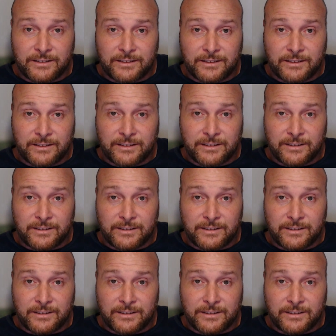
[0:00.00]
losing deals,
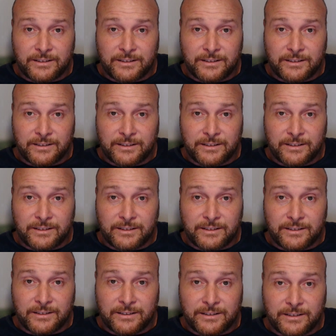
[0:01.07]
especially if
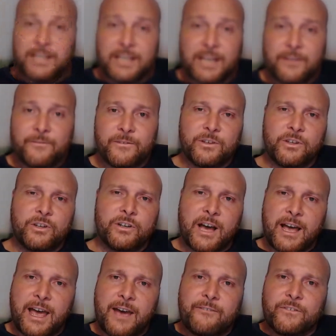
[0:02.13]
you're not
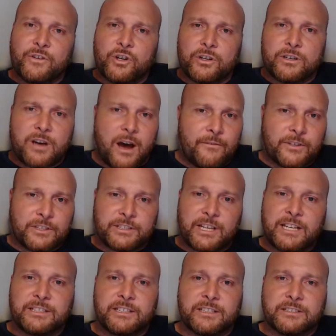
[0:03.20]
having good
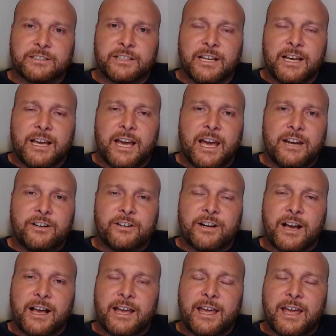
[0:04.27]
conversations and
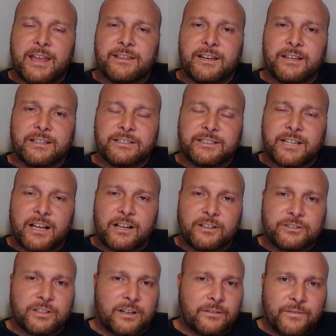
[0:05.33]
the sellers
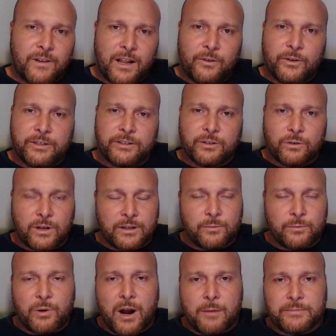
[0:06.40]
aren't following through on the
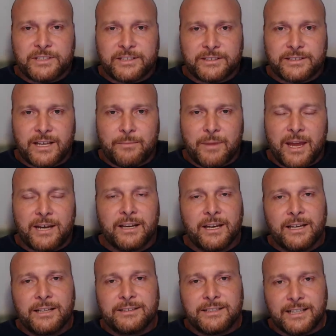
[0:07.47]
promises they made
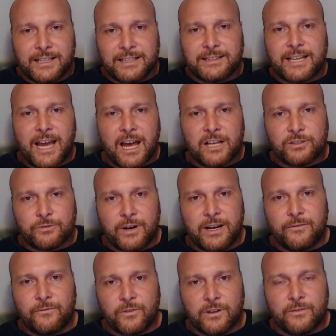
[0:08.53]
to get the house ready
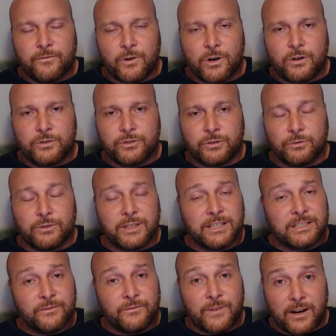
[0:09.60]
for the photo shoot. It's
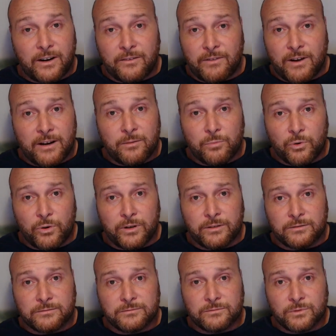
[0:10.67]
very, very important.
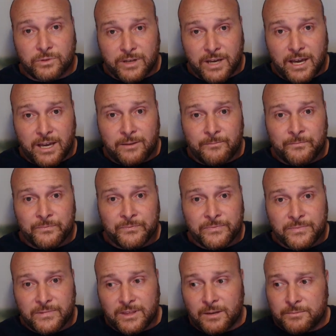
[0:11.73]
Okay?
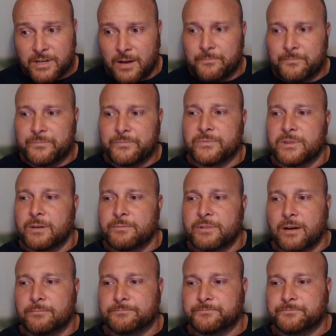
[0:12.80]
Thumbs up. Thumbs up.